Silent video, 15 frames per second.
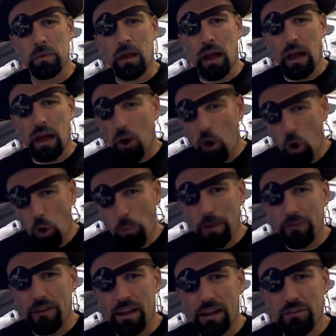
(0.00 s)
I hope
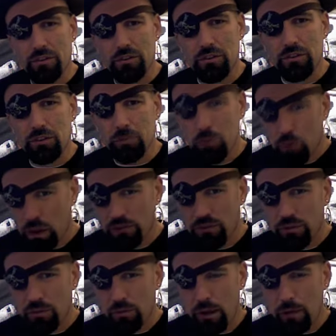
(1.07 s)
I've answered some
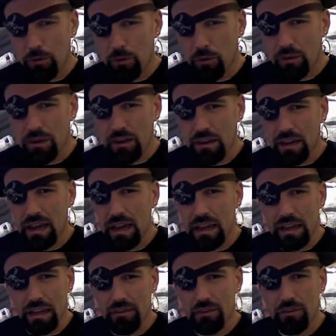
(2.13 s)
questions about moving day,
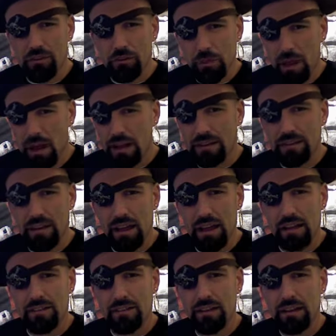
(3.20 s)
given you some
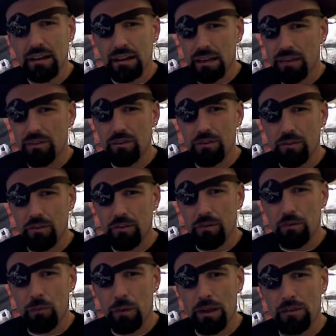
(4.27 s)
context, giving you some
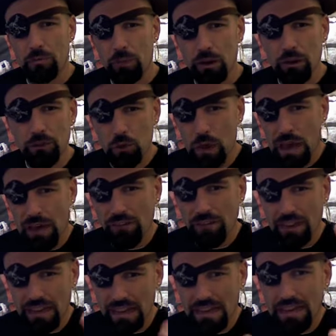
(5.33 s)
information. But if you have
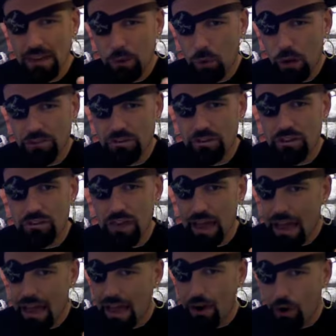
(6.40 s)
any questions
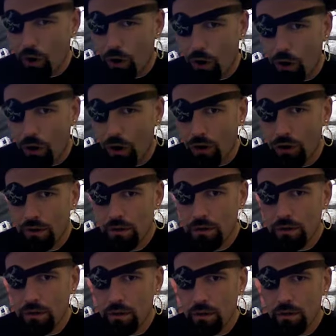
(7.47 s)
at all
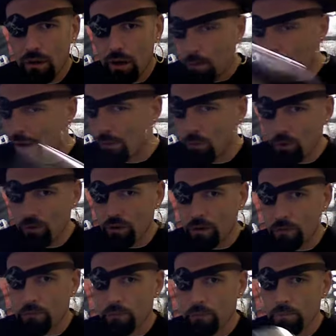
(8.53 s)
about moving,